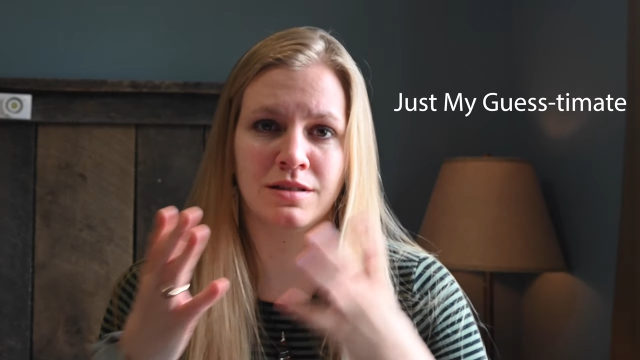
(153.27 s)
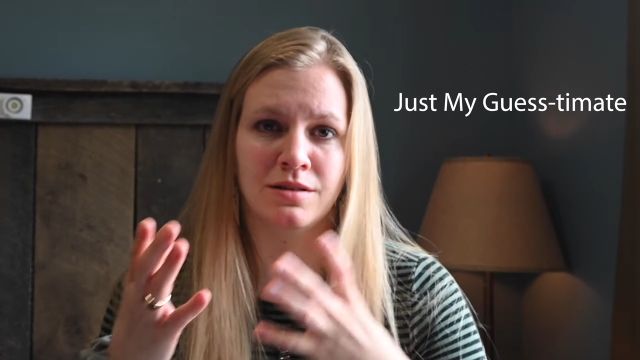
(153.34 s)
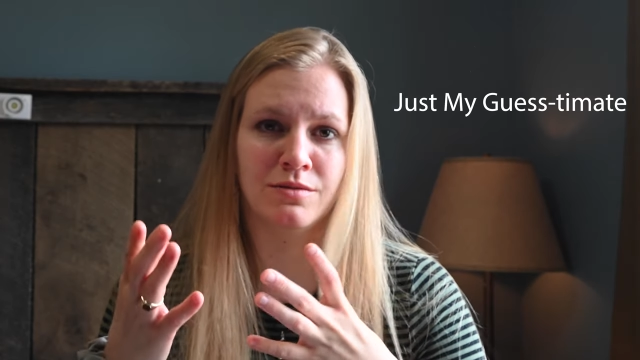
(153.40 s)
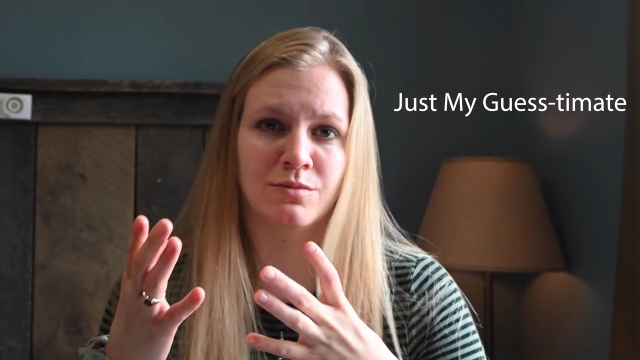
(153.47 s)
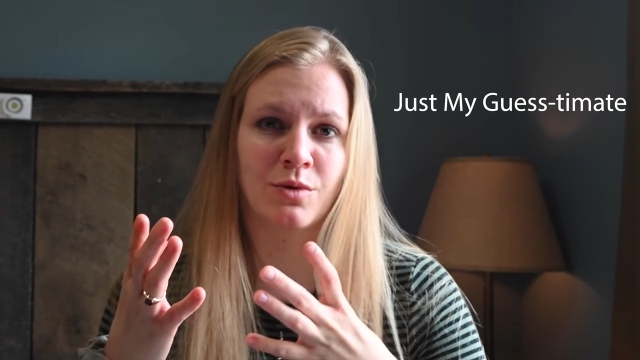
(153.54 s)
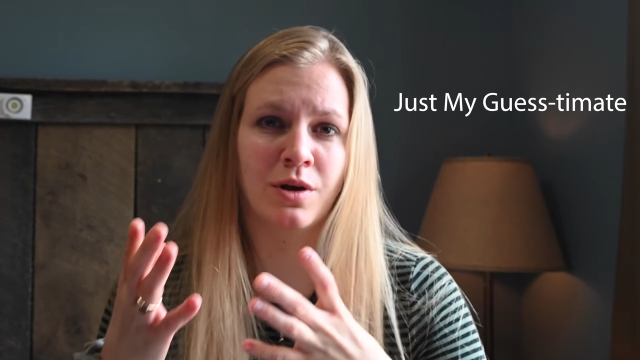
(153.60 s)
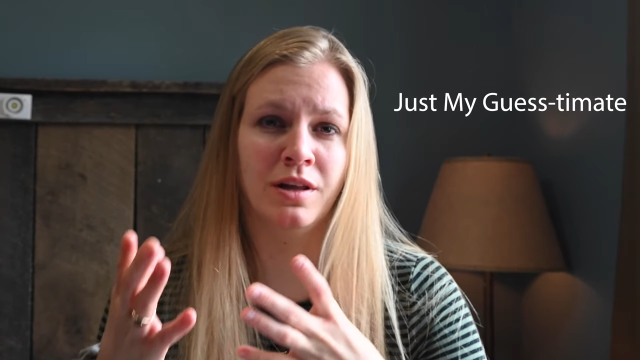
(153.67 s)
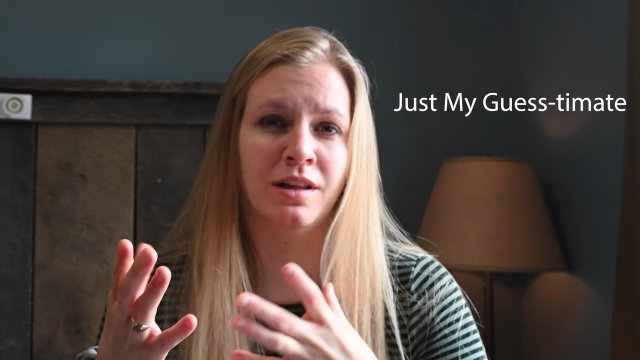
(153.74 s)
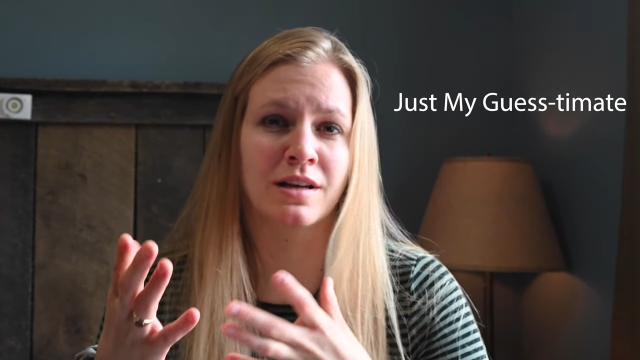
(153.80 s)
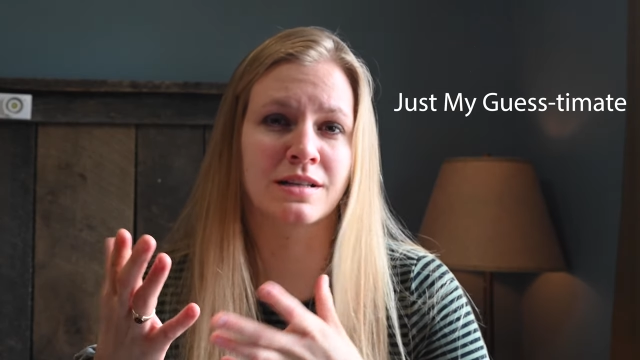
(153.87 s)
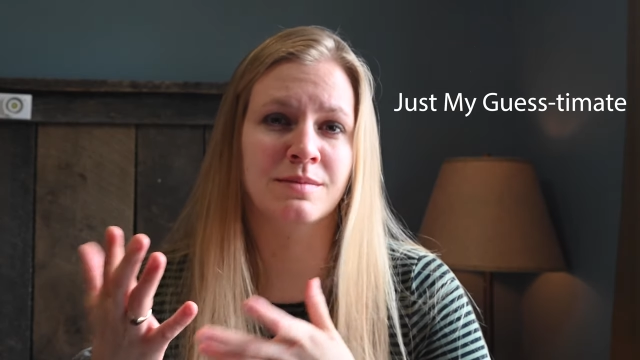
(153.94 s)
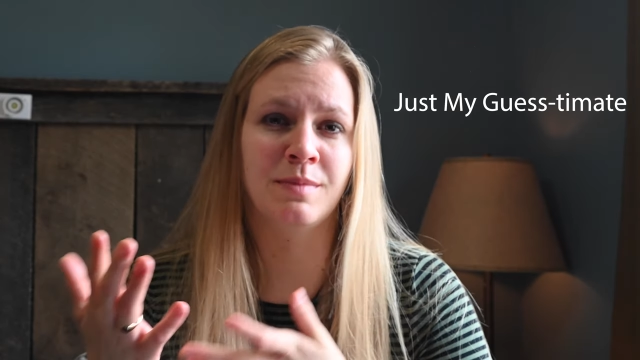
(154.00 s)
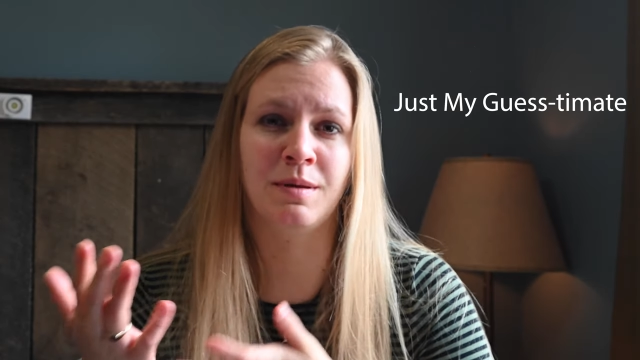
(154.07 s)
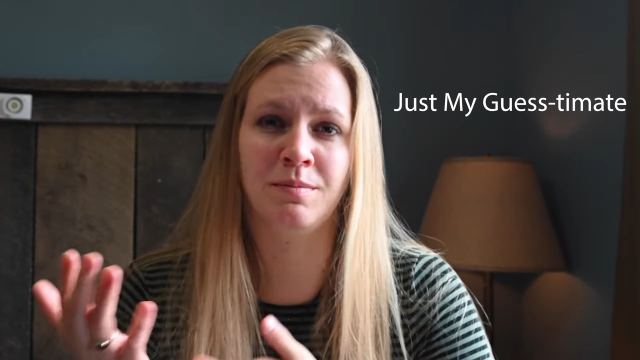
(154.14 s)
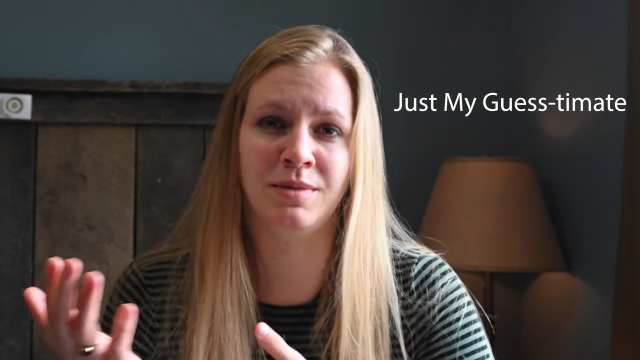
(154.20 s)
and
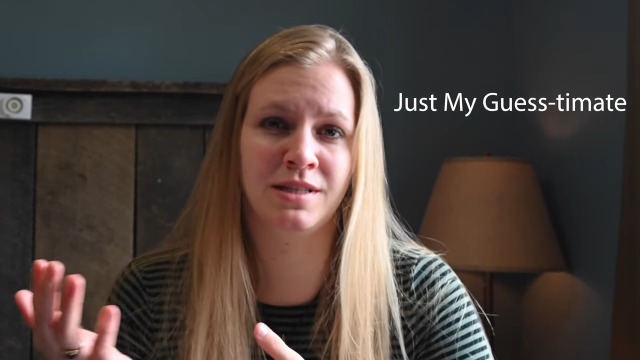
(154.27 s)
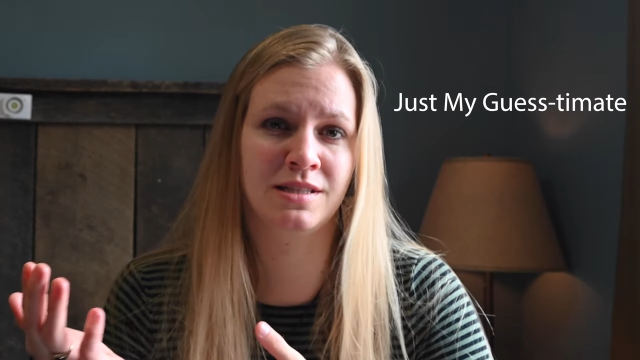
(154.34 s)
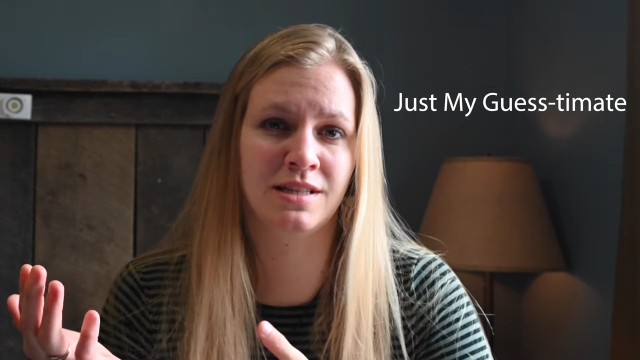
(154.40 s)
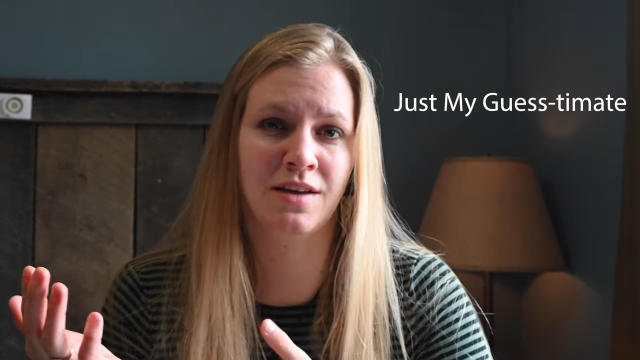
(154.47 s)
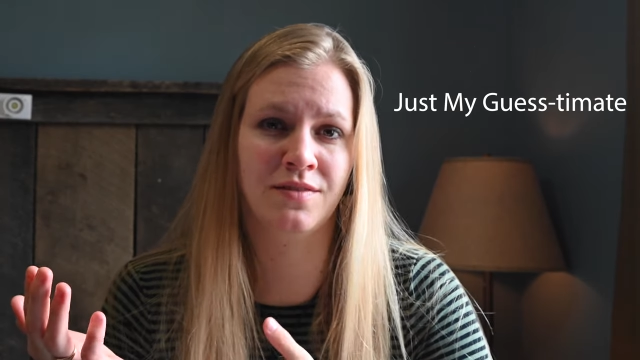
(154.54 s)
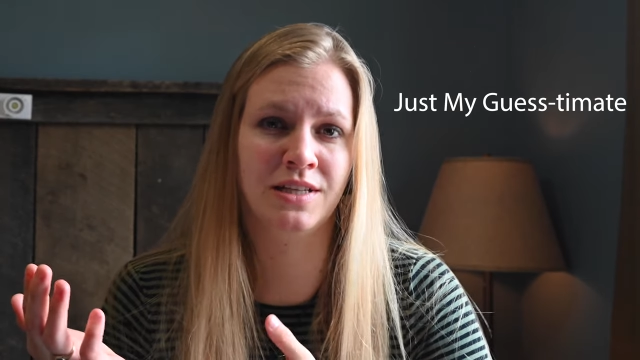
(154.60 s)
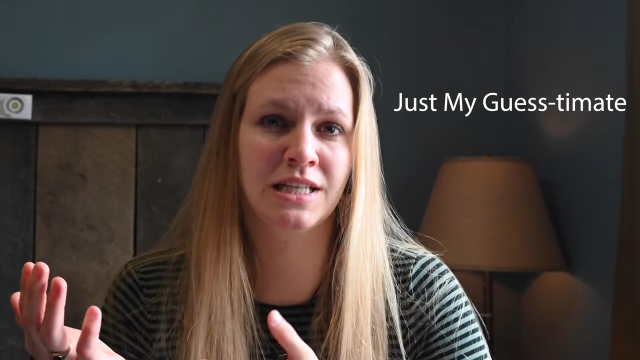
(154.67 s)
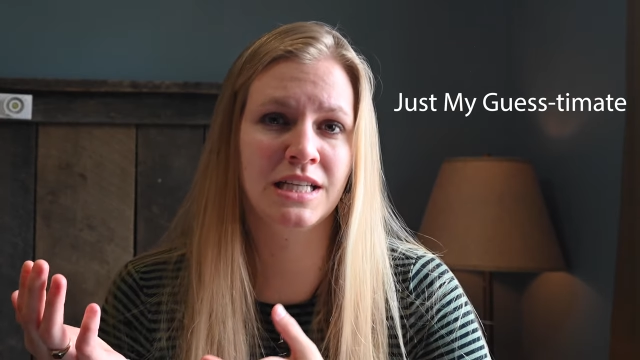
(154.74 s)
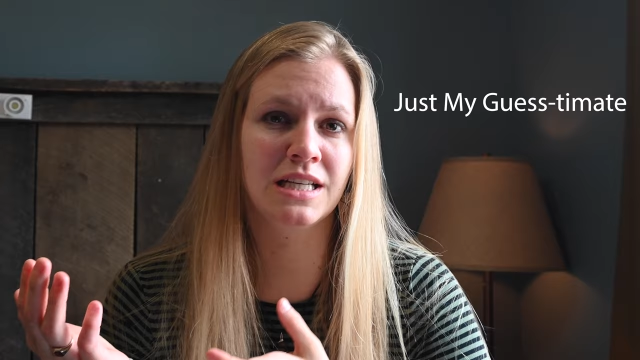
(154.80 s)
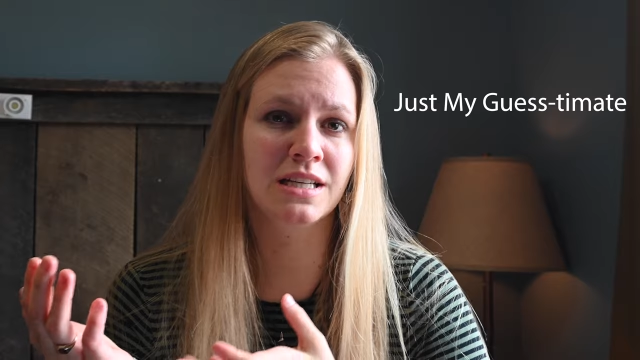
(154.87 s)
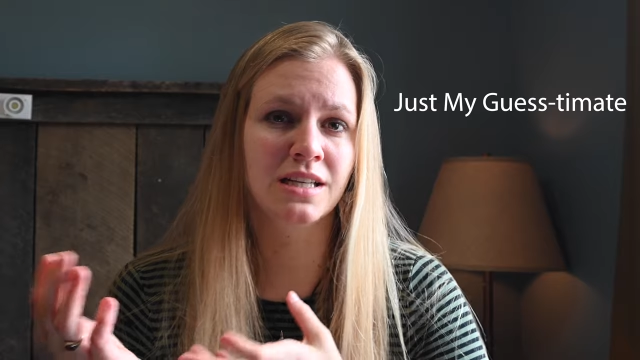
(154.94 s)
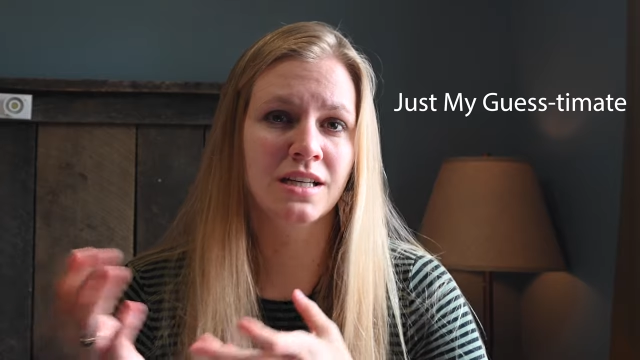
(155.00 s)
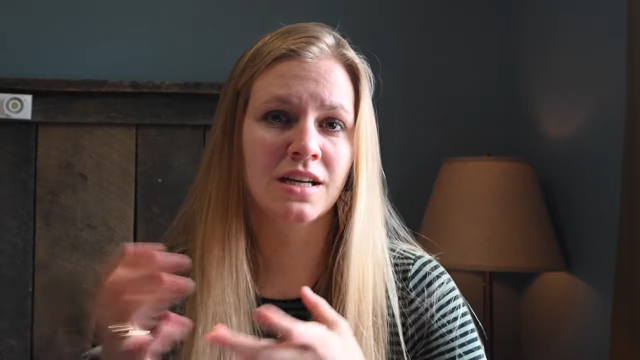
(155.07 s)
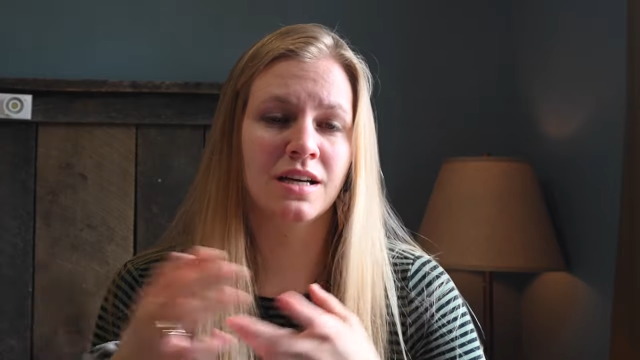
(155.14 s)
Royalex might be 70.